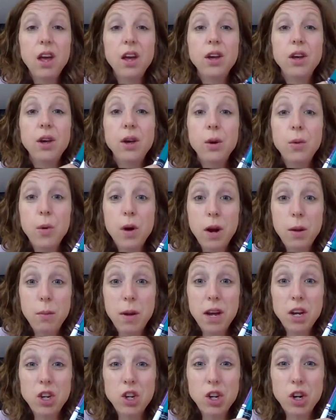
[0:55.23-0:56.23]
You want to
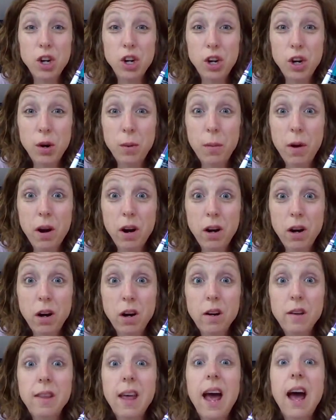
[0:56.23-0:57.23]
make sure your
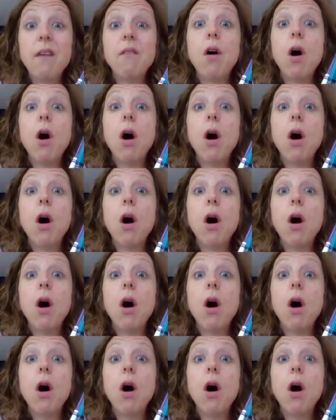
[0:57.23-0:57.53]
markers have